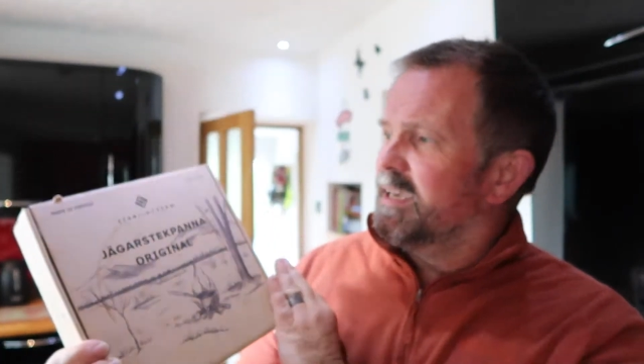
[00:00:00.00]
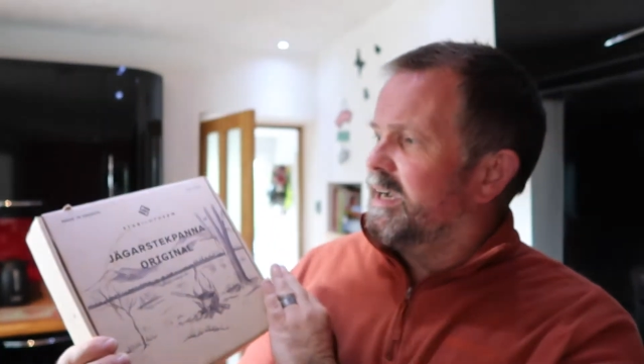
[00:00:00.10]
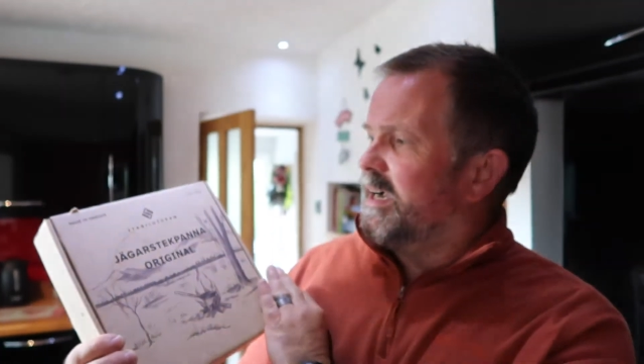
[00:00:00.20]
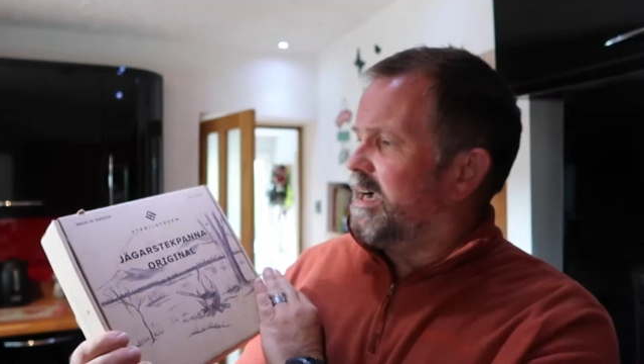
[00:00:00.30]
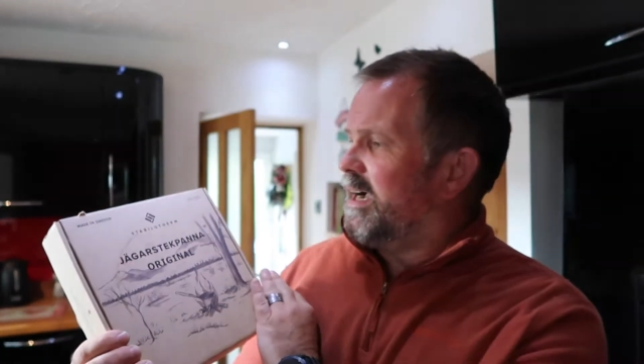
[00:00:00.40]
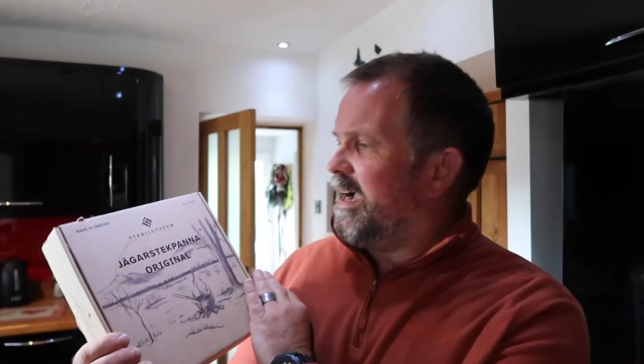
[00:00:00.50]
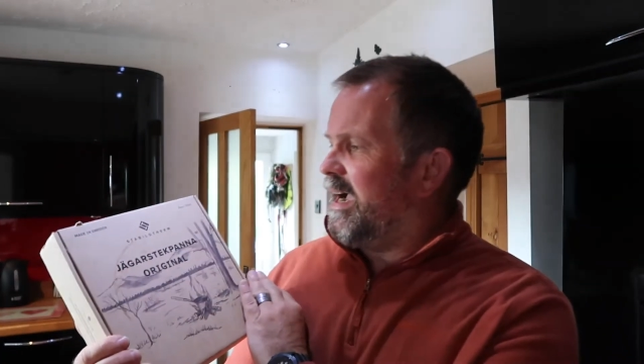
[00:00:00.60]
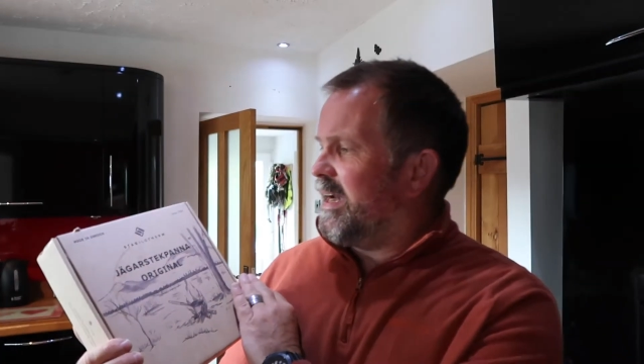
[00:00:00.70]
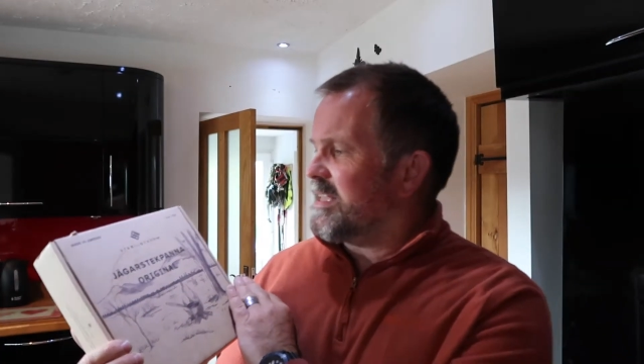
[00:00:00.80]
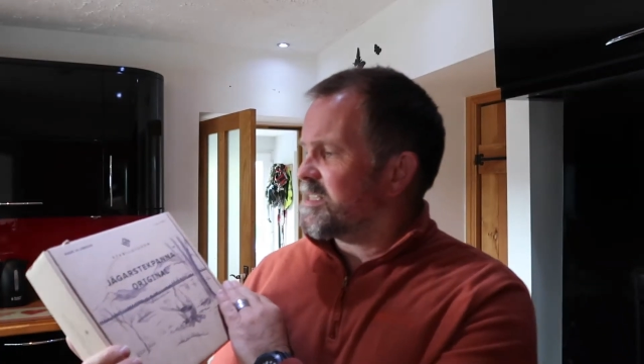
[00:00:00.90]

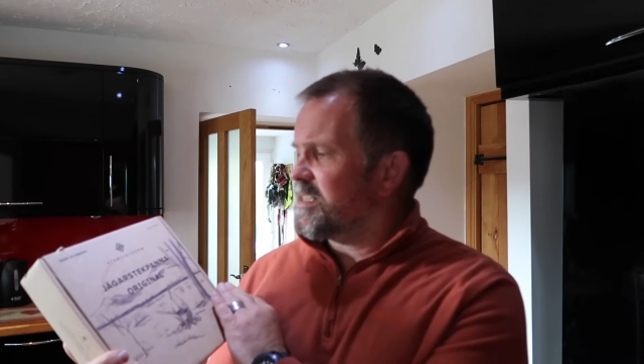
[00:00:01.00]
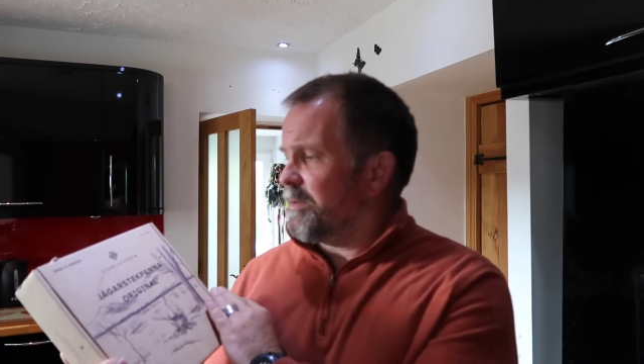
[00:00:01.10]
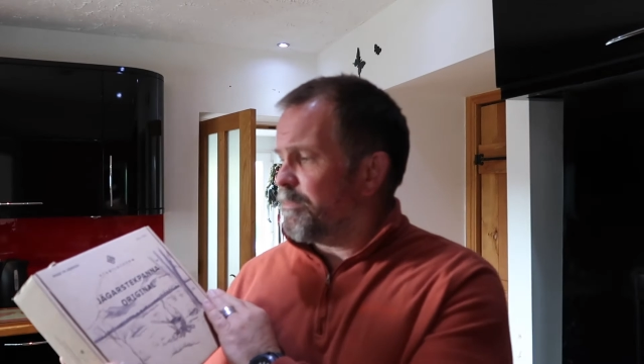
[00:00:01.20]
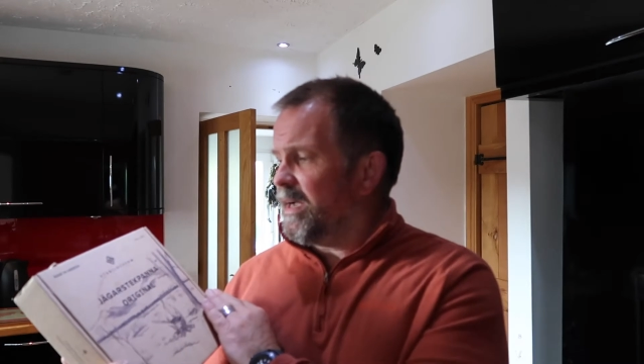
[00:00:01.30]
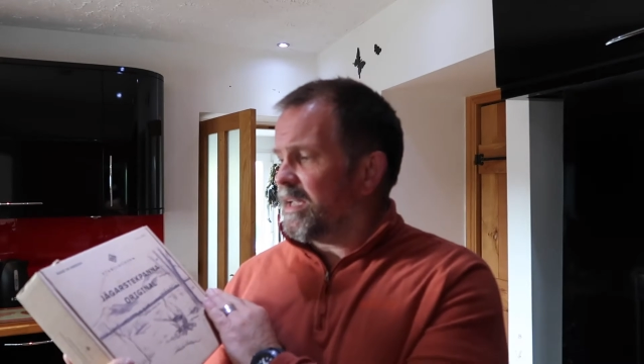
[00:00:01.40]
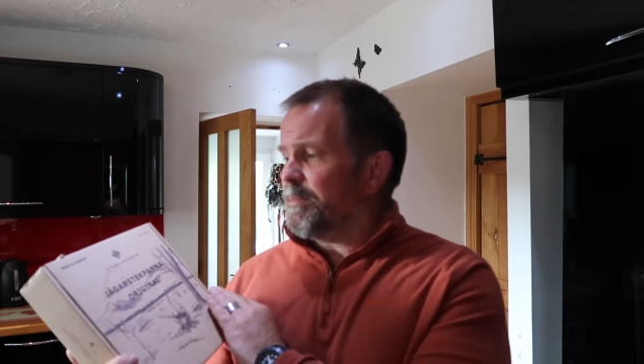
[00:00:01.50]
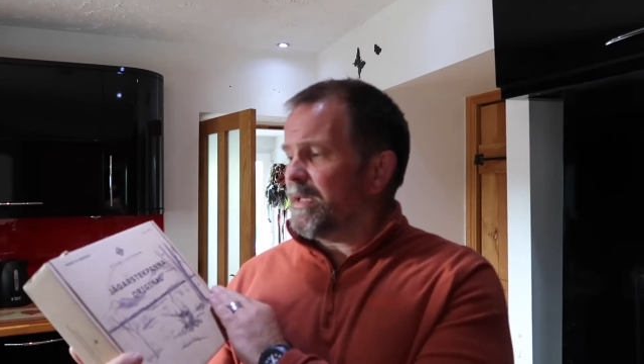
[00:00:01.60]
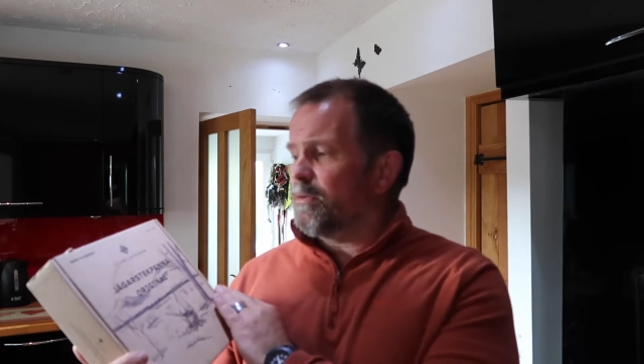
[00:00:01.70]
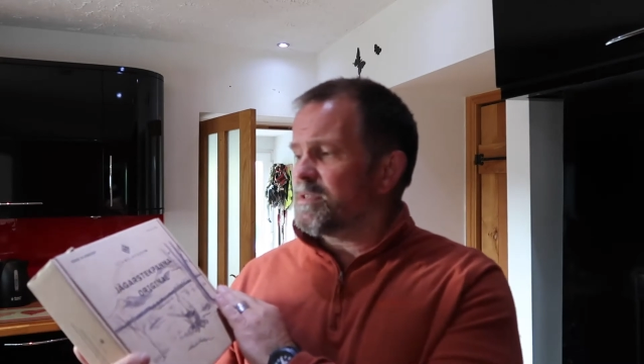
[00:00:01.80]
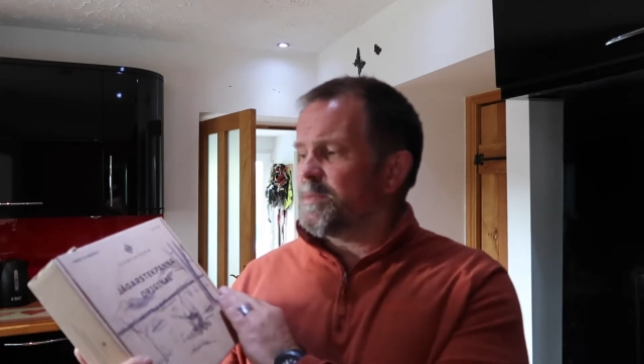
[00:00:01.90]
and it's by a
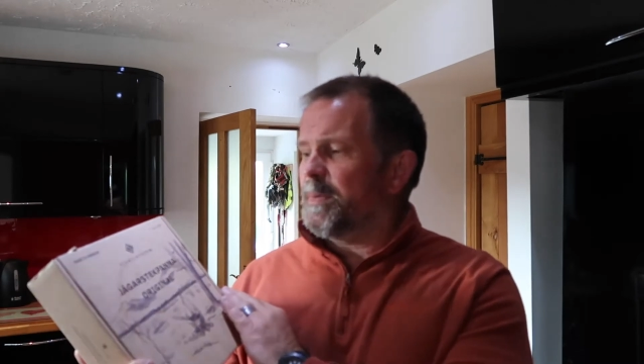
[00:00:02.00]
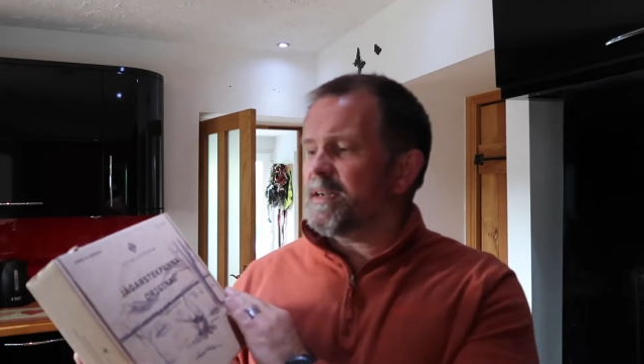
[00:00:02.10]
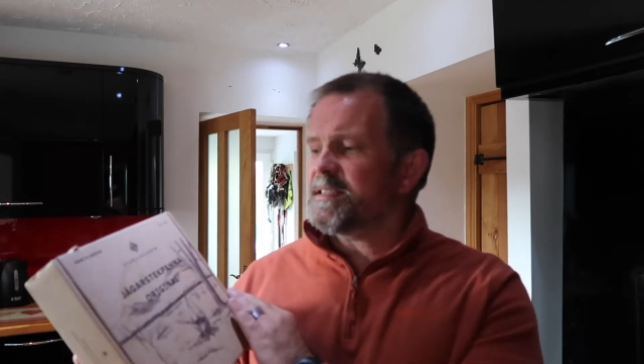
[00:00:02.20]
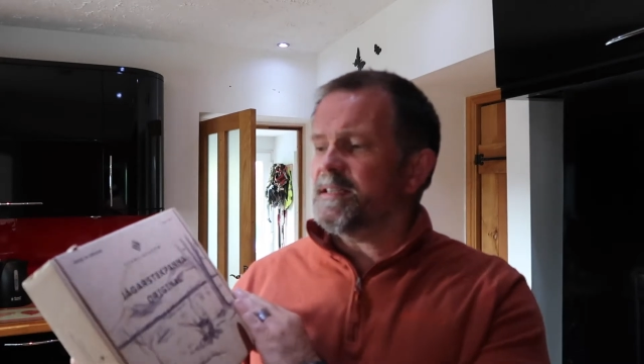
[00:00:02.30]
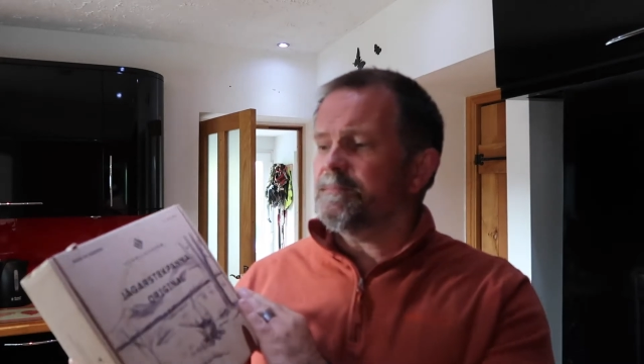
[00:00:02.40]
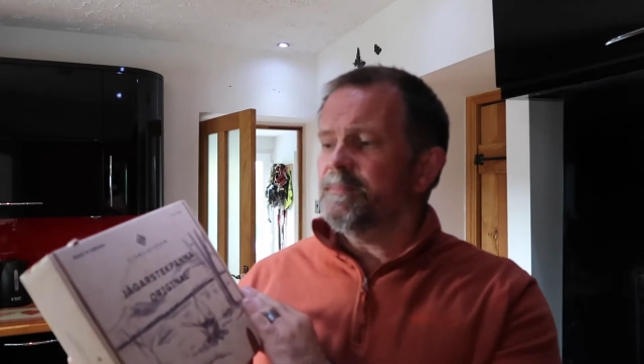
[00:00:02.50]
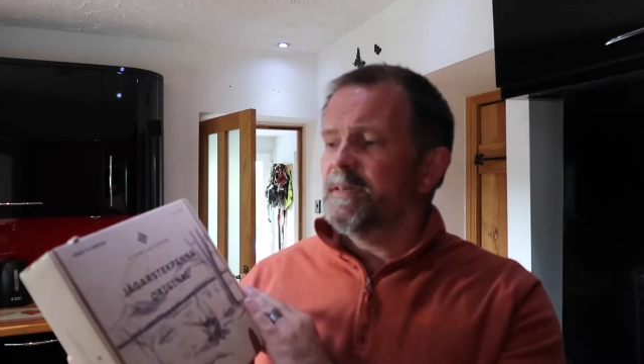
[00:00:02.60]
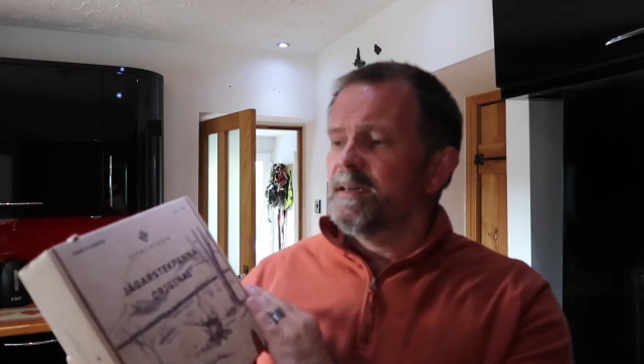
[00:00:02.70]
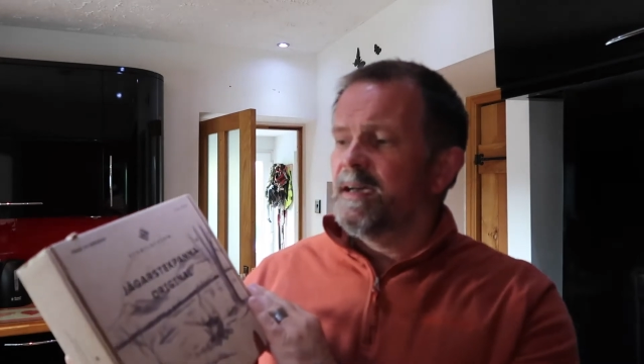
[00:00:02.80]
company called Stabilotherm,